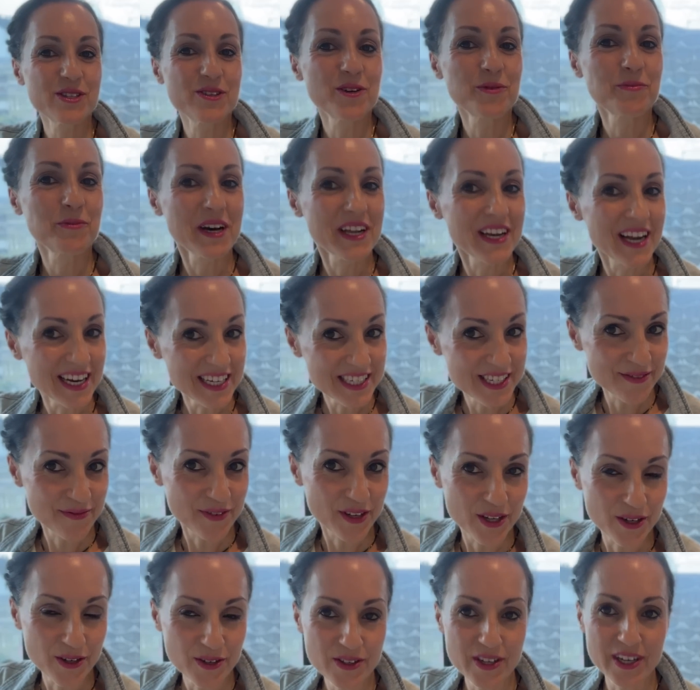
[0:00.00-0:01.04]
you in my last
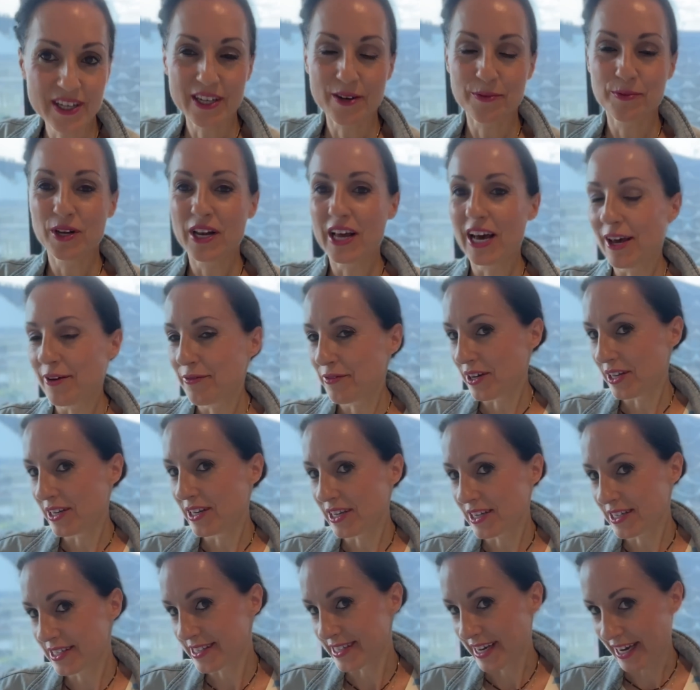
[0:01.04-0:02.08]
video that I will have an
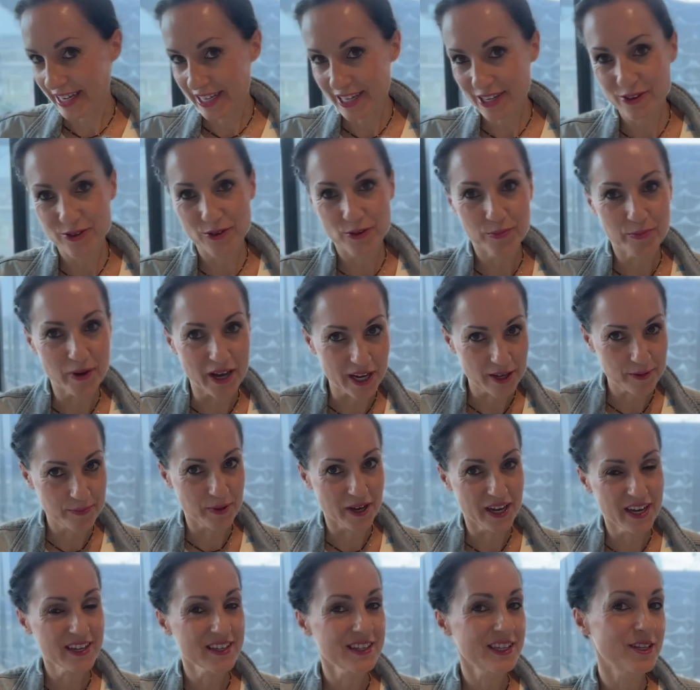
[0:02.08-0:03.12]
exciting new
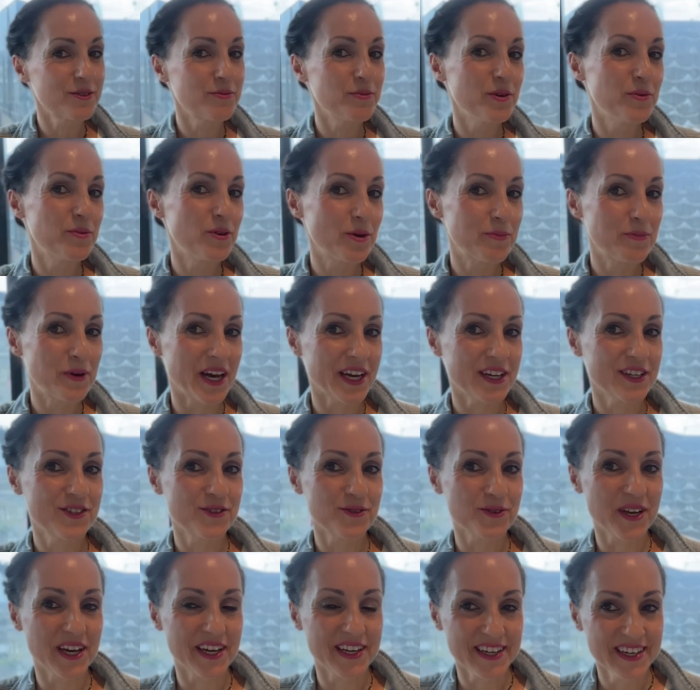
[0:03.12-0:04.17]
backpack that we will pack
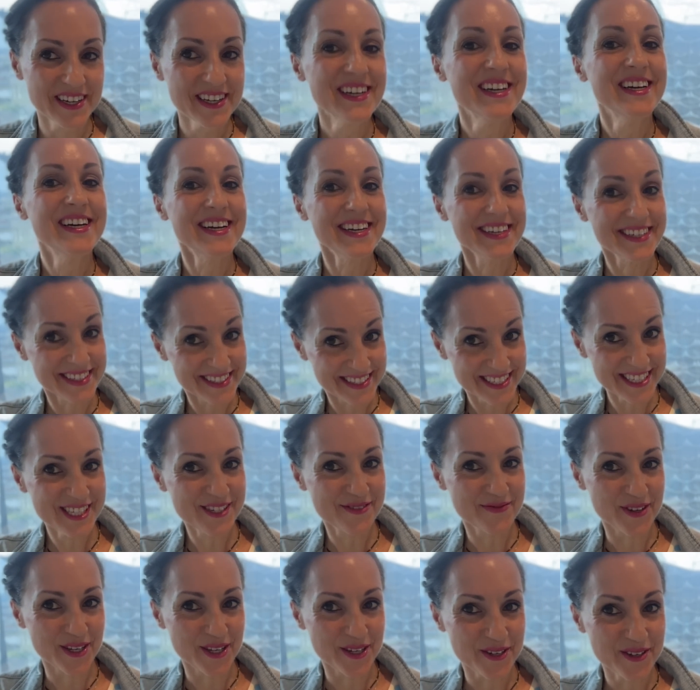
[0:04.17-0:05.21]
together, and in this
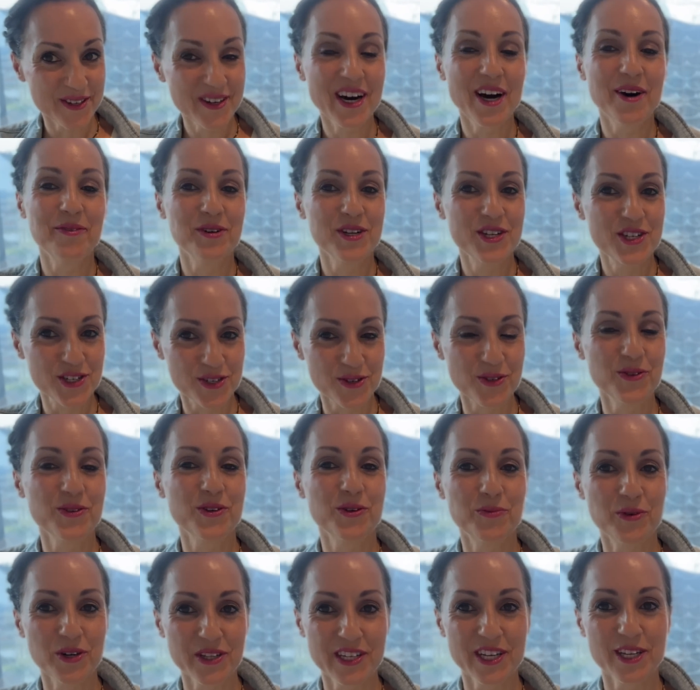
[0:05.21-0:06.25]
video I will show you
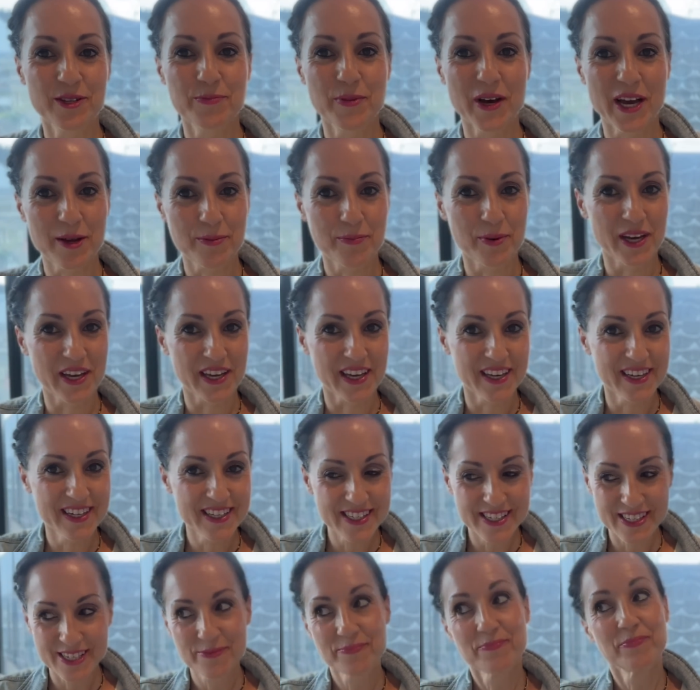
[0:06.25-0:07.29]
what that backpack
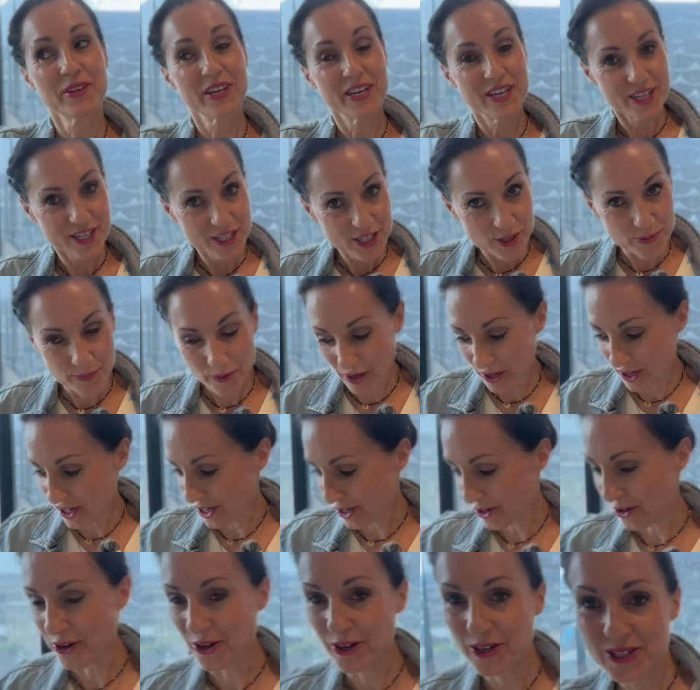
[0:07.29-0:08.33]
is. Spoiler
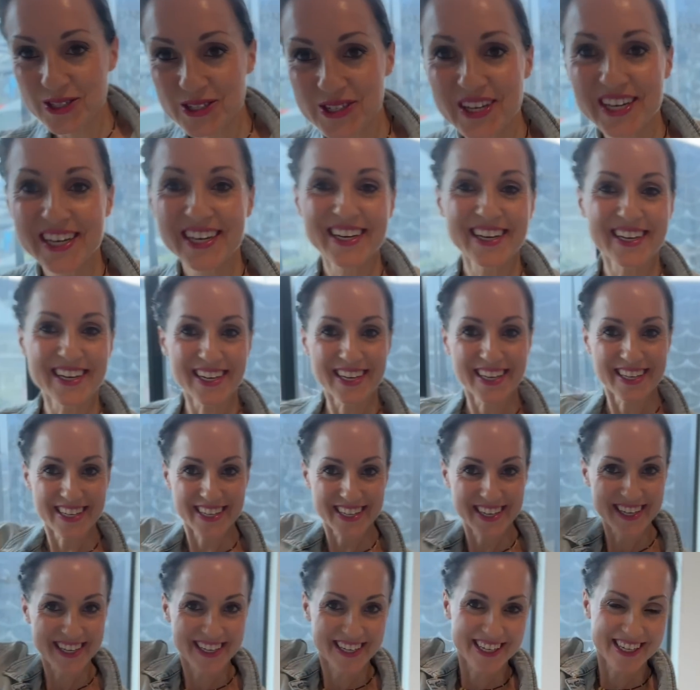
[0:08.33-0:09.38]
alert, it
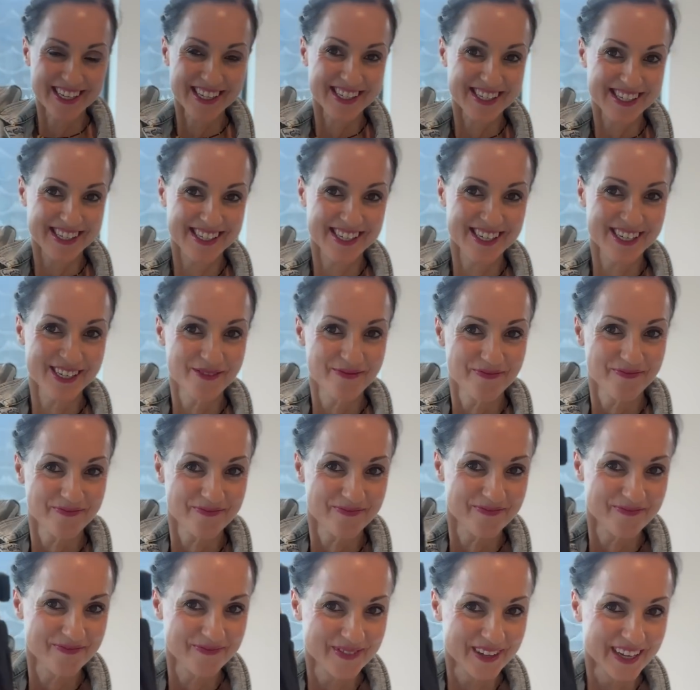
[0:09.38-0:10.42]
is
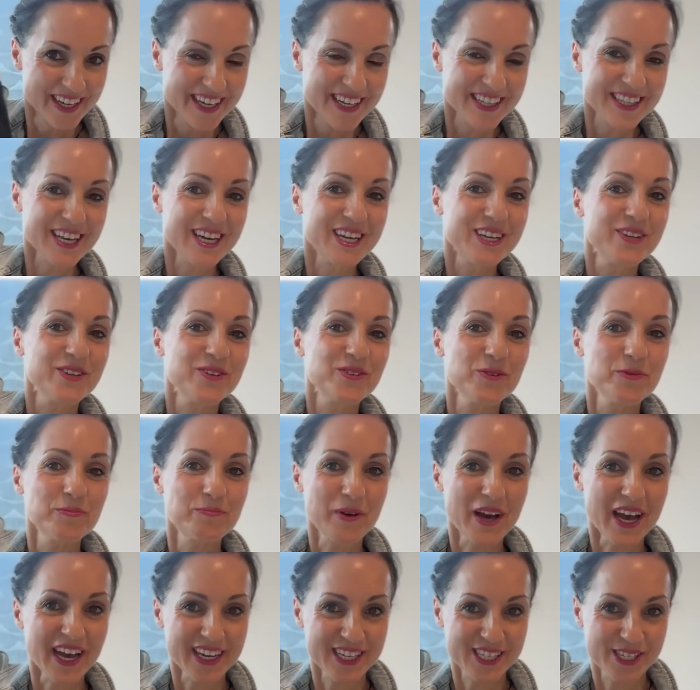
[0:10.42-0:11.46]
the new
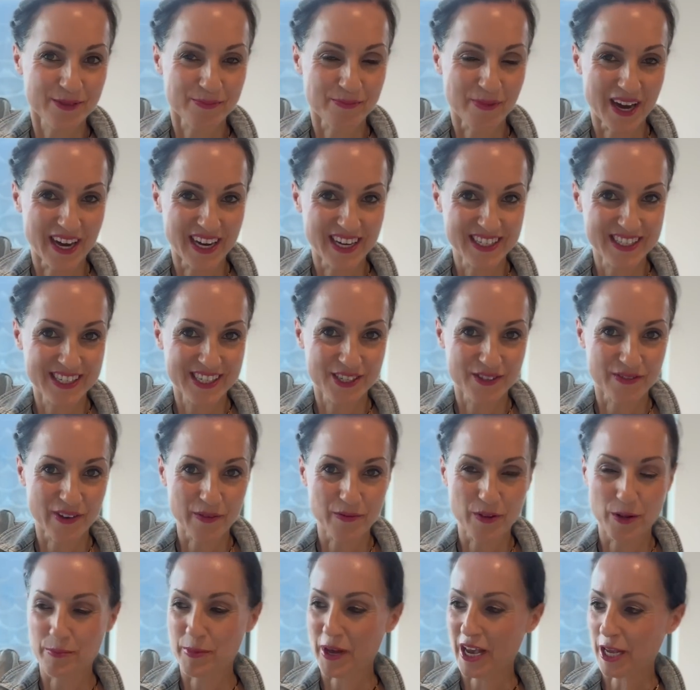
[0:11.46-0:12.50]
BAGSMART
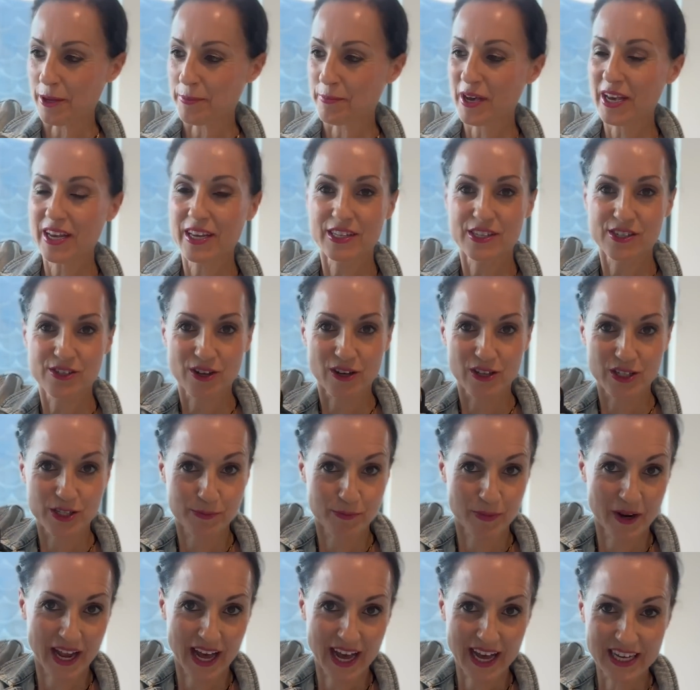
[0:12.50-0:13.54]
travel backpack. It's called
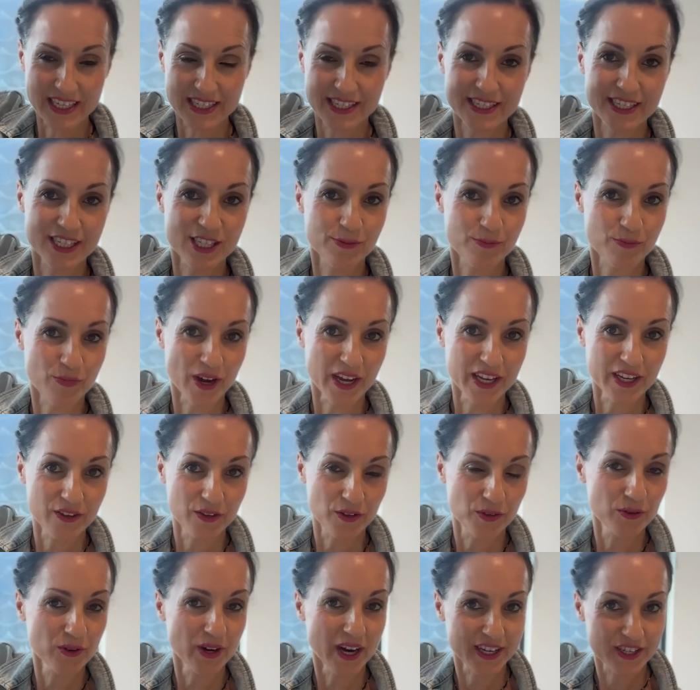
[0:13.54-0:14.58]
Blast, it's brand
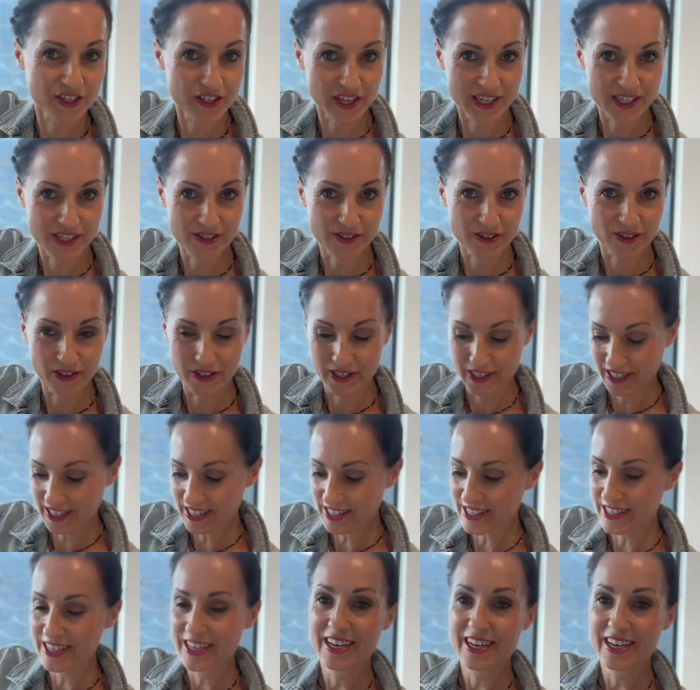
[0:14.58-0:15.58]
new, I just got it.